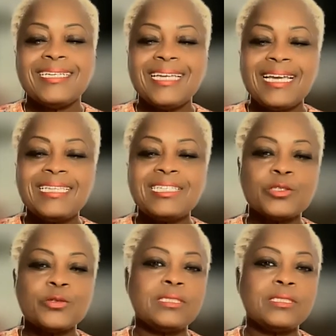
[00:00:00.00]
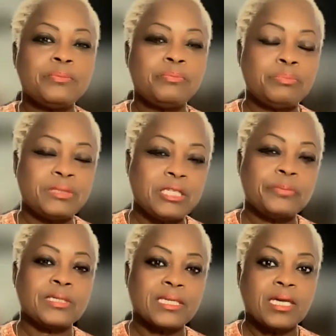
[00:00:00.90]
Yeah, let's go a little
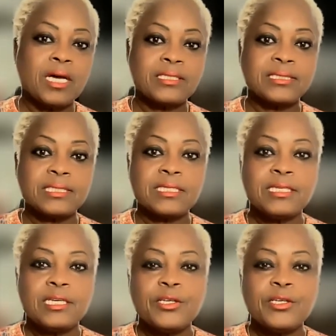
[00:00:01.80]
deeper than honesty.